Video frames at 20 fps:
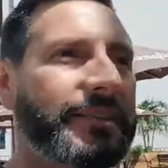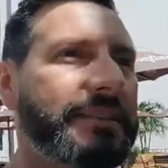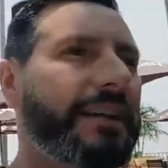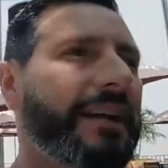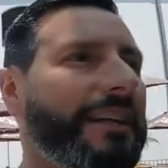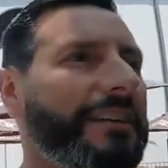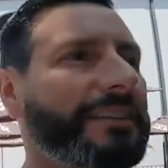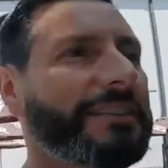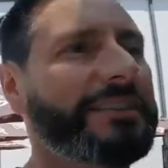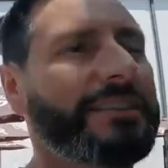
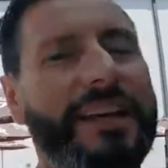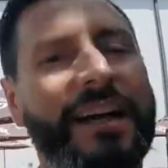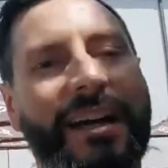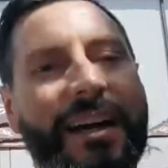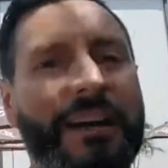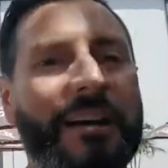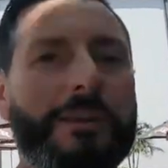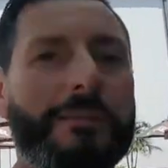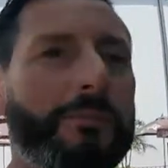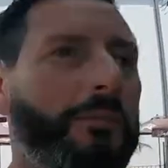You've got
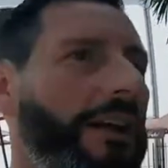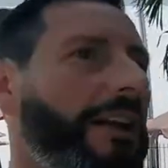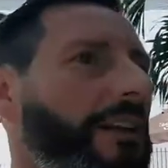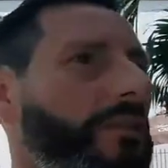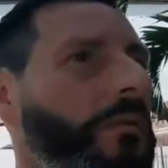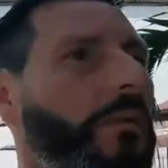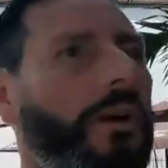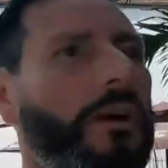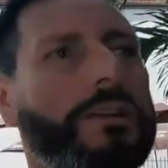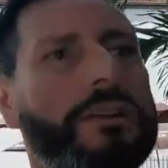Cafe
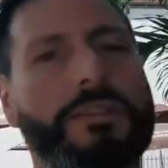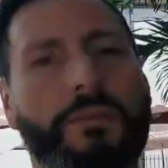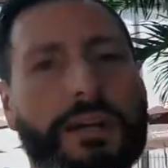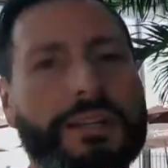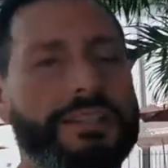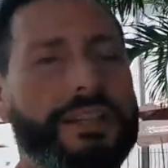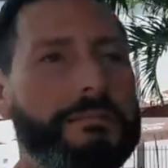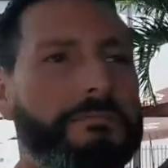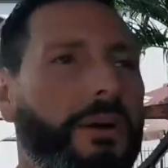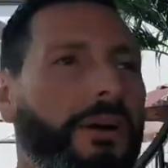Al
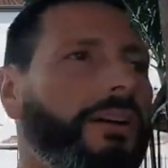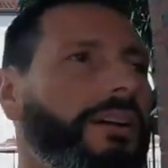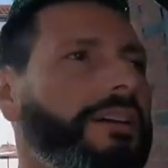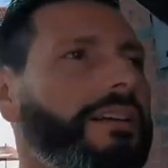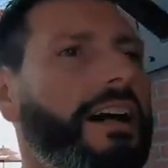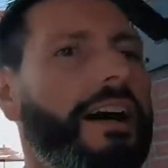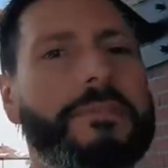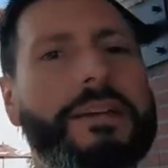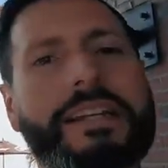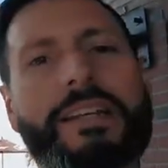Fresco, The
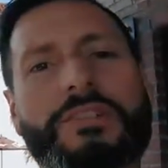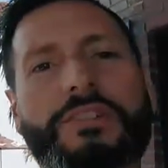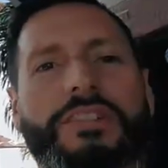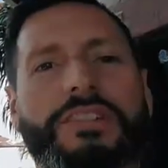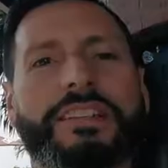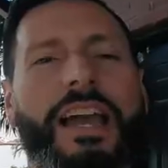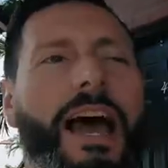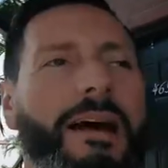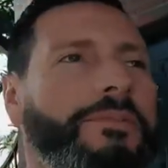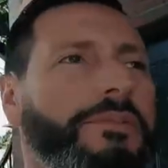Lucky
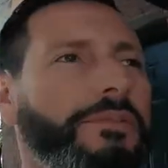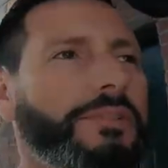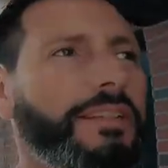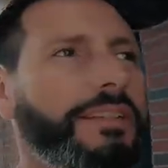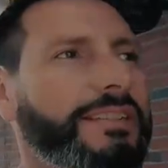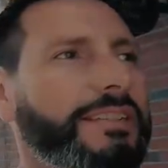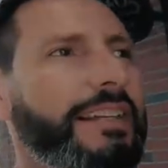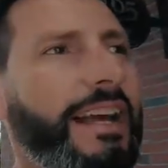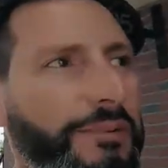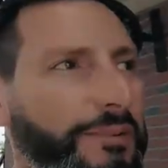
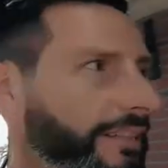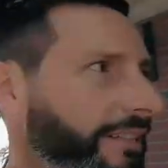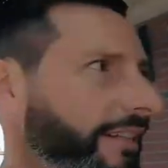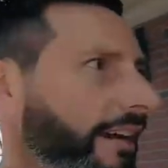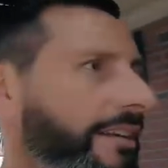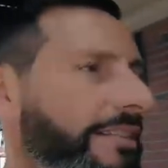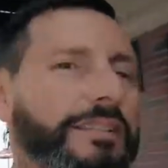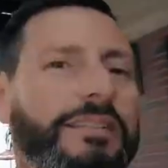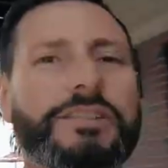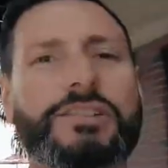Lobster,
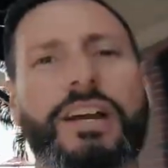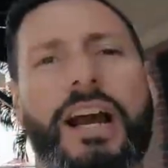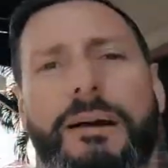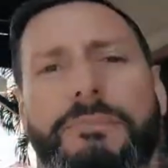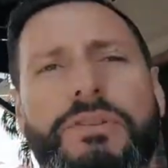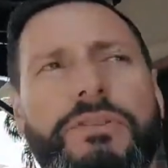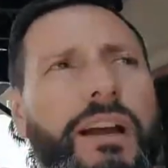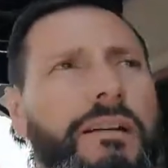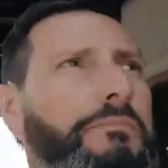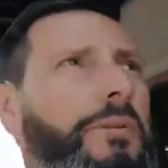Flanagan's
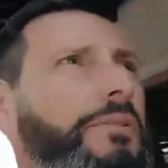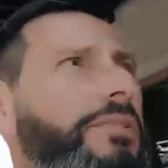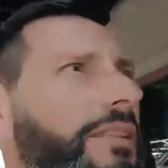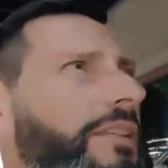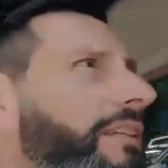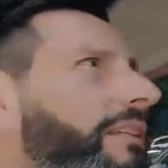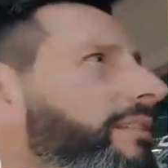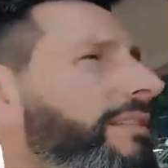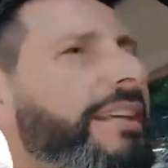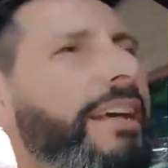Irish
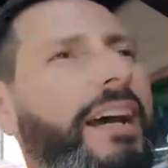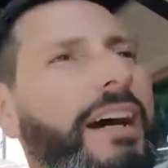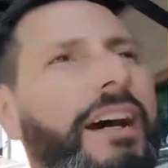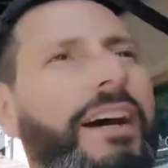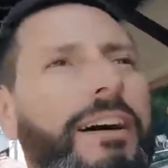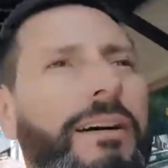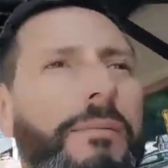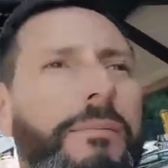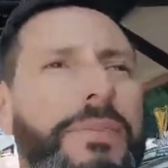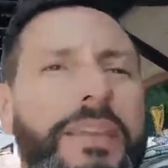Pub,
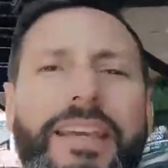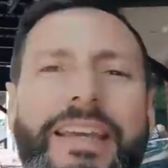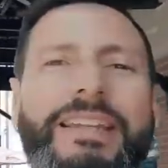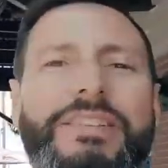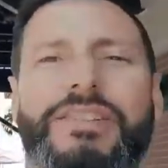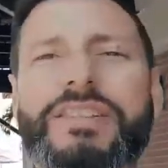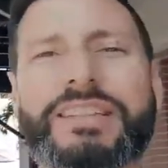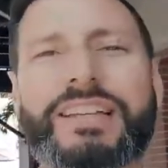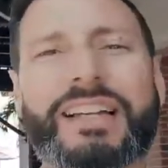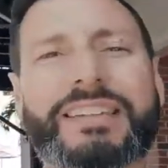The
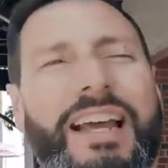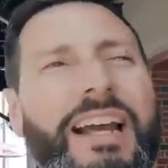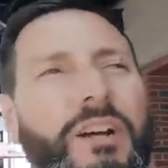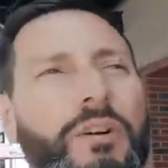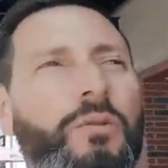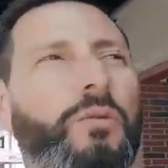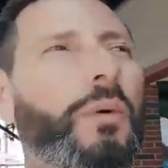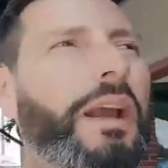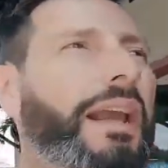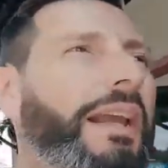Living Room,
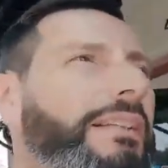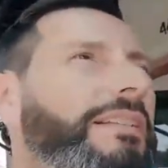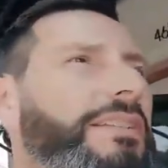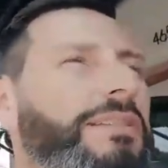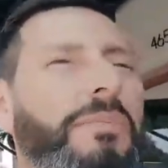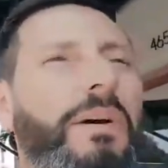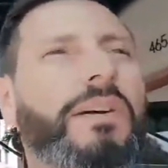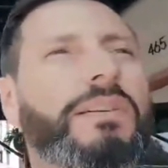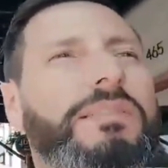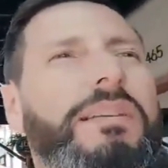which has
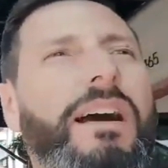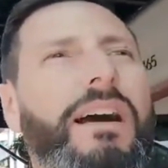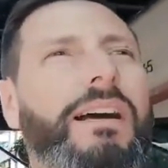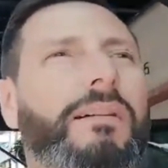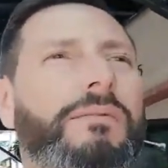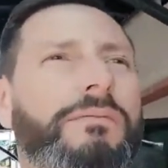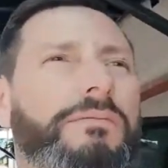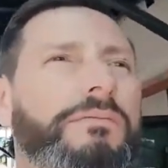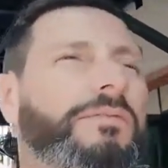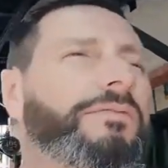this really
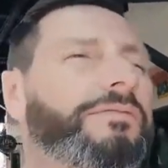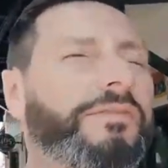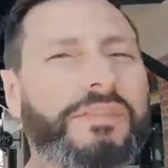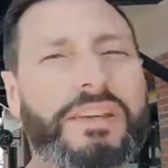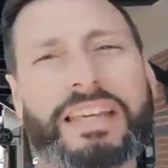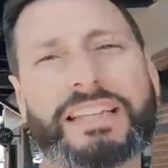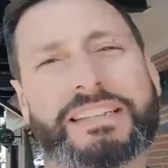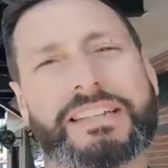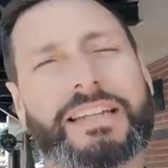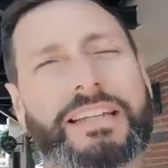cool
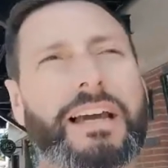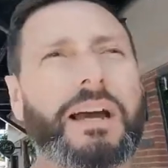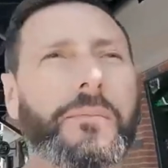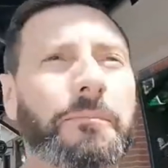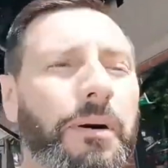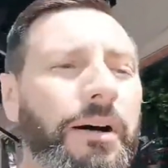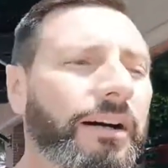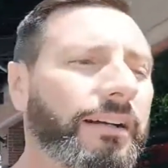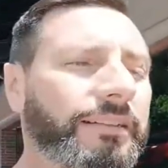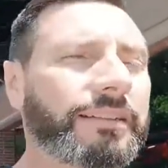outdoor
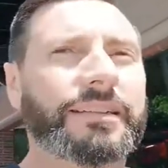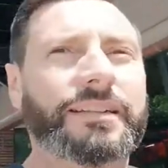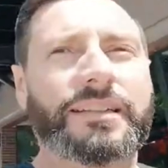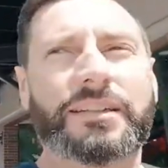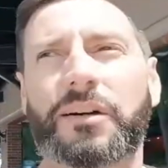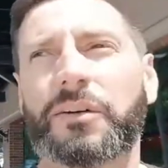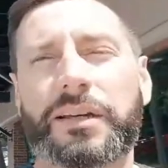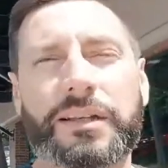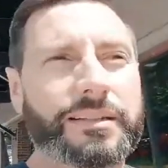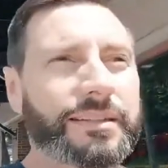dining
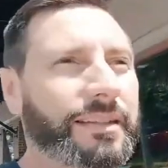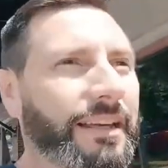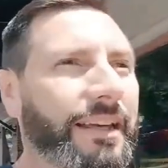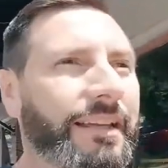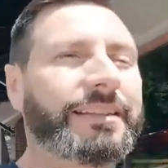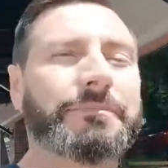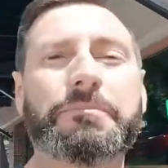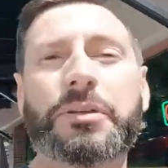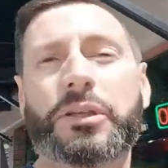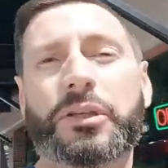space, The
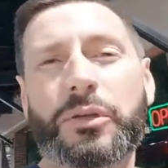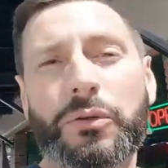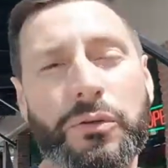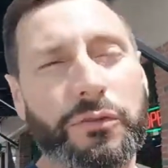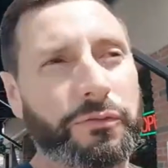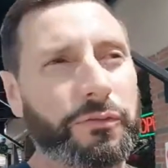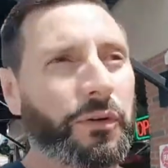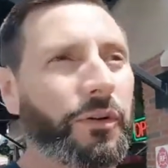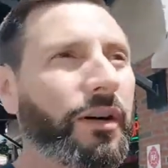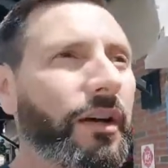Black
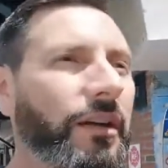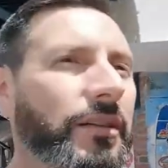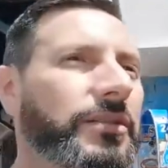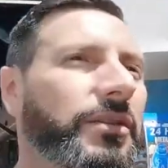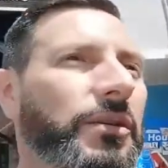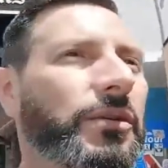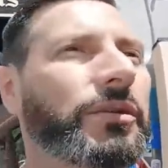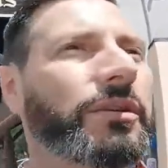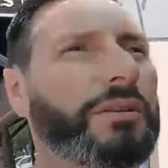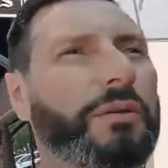Pearl,
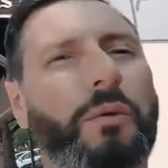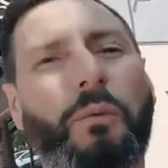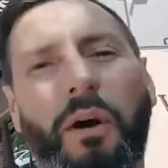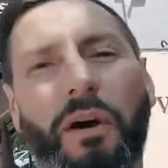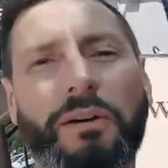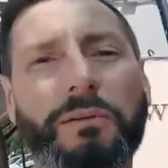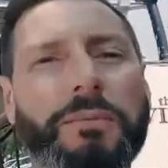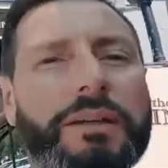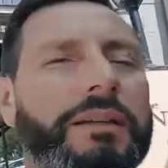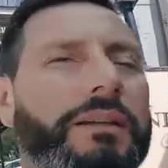and
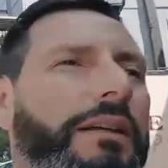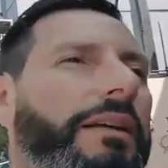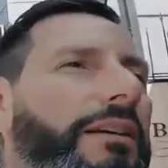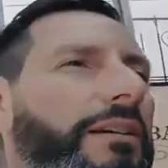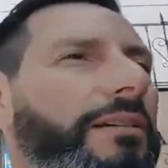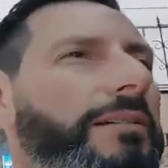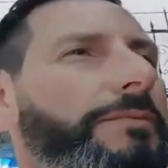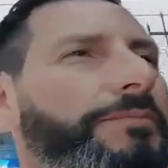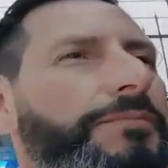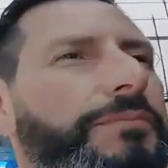Hog Island
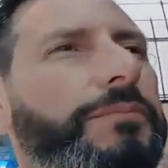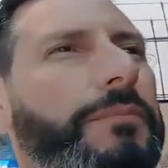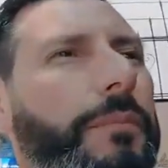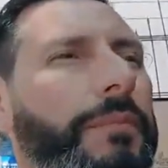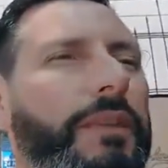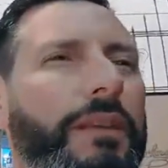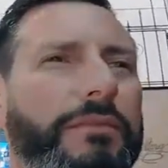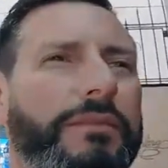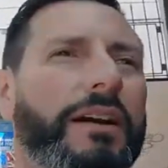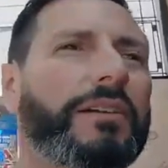Fish
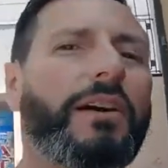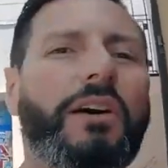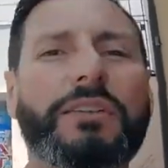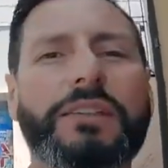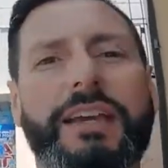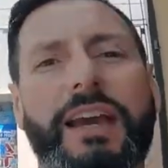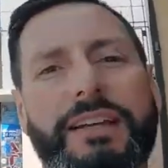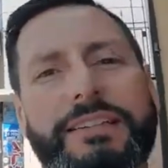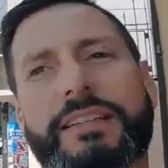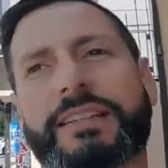Camp, just
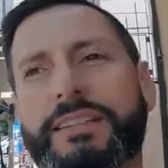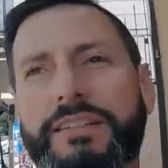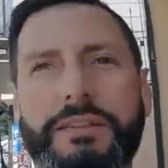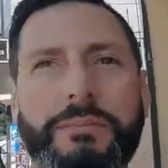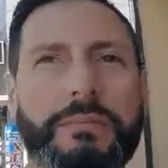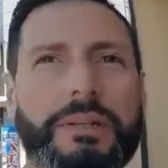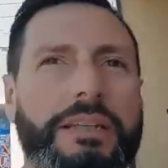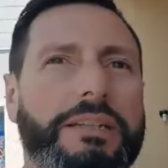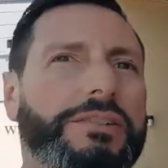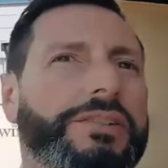to name a
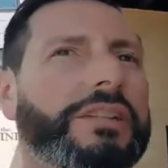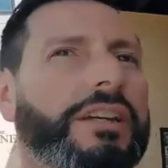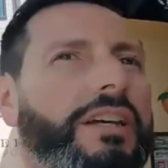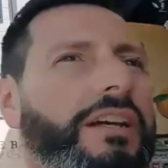few.